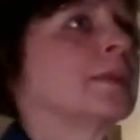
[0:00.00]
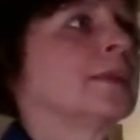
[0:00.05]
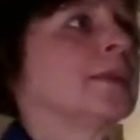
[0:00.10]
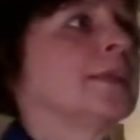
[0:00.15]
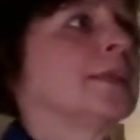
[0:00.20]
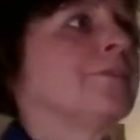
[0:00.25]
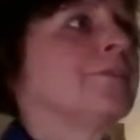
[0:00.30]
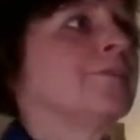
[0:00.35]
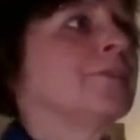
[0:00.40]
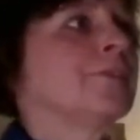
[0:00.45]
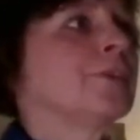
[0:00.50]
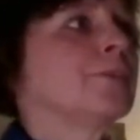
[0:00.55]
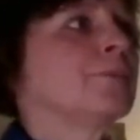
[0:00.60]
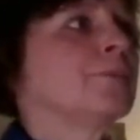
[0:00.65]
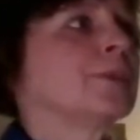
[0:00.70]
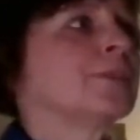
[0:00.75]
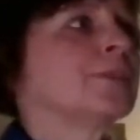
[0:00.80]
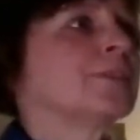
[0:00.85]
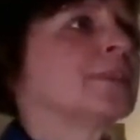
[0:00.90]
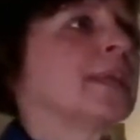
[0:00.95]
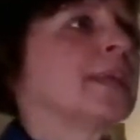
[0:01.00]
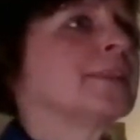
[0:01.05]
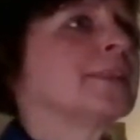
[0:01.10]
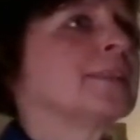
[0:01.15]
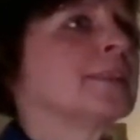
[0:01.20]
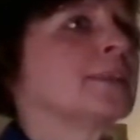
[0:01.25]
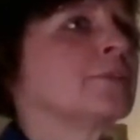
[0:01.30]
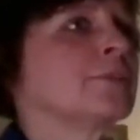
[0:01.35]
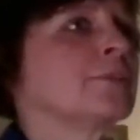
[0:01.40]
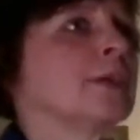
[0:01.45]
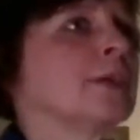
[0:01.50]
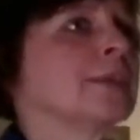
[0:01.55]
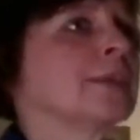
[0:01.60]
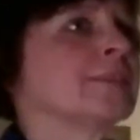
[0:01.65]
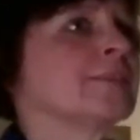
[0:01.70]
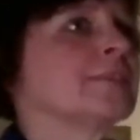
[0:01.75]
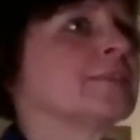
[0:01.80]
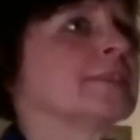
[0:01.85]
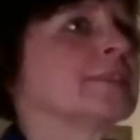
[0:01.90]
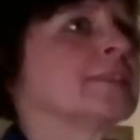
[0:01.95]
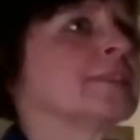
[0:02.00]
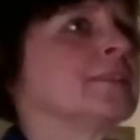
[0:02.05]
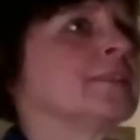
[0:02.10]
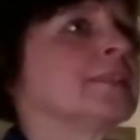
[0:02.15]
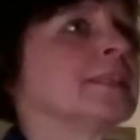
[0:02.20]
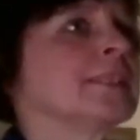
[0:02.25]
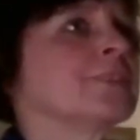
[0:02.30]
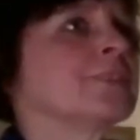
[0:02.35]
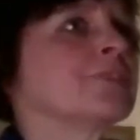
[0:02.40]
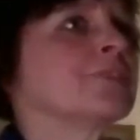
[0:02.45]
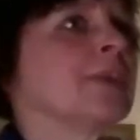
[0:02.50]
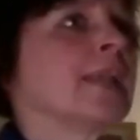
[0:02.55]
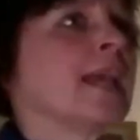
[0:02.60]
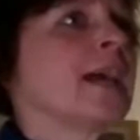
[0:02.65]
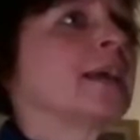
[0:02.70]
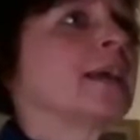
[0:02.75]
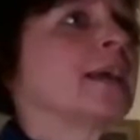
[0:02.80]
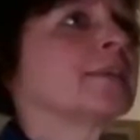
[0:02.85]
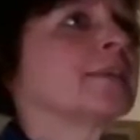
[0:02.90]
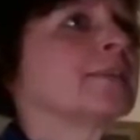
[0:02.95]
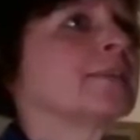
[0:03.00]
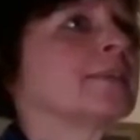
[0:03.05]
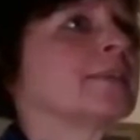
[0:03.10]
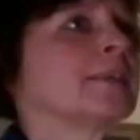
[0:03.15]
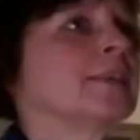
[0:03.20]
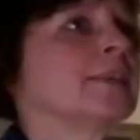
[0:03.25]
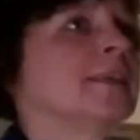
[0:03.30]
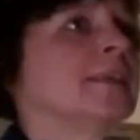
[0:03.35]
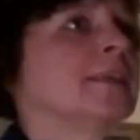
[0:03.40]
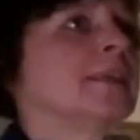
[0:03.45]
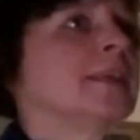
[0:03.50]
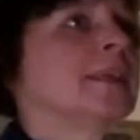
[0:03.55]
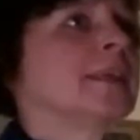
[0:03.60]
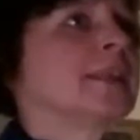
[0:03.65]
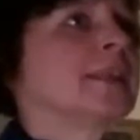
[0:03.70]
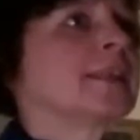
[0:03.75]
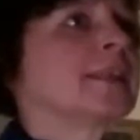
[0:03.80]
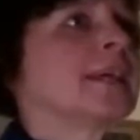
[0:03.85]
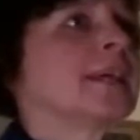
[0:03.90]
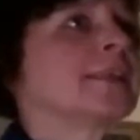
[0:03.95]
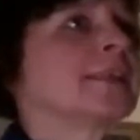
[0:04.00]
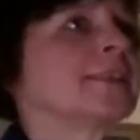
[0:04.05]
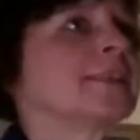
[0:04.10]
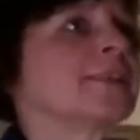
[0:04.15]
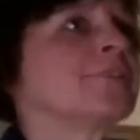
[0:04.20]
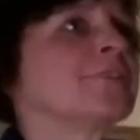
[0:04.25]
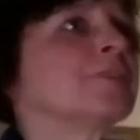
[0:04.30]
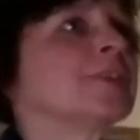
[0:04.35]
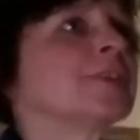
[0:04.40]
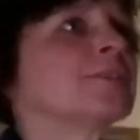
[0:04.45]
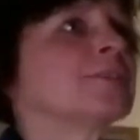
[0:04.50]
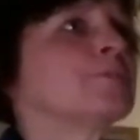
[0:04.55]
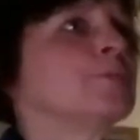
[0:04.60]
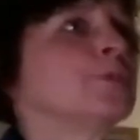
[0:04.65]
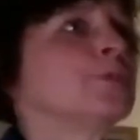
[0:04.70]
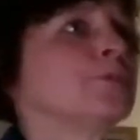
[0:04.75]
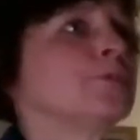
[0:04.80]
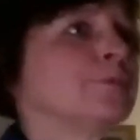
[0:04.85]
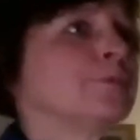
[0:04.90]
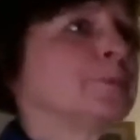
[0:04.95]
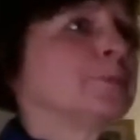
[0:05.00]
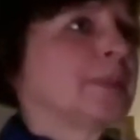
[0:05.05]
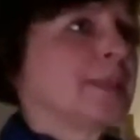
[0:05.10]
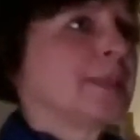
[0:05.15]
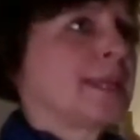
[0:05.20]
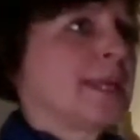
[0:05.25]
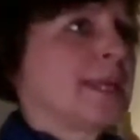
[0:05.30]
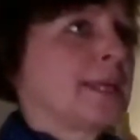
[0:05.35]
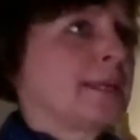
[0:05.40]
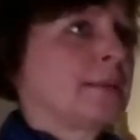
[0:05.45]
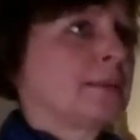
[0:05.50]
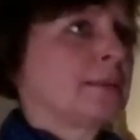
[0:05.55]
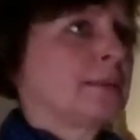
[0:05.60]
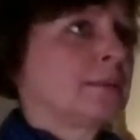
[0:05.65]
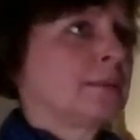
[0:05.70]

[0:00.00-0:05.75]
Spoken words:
even though we're standing quite still and relaxed, that there is movement there.